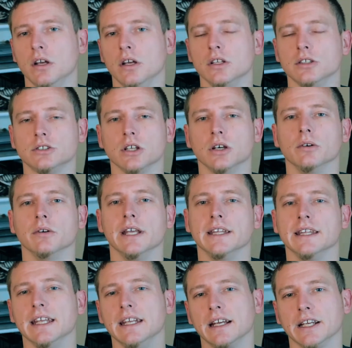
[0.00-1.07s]
So, and
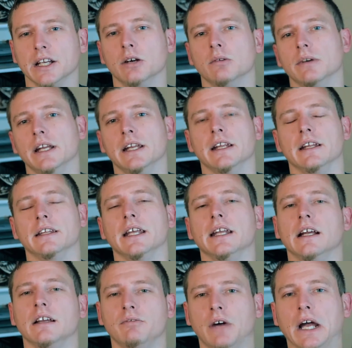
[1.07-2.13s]
then I go in and then
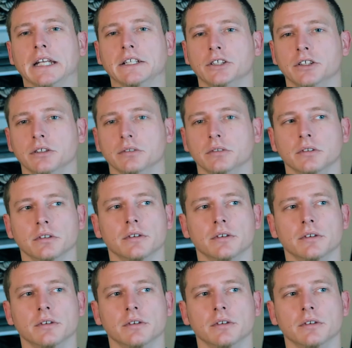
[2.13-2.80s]
I fine tune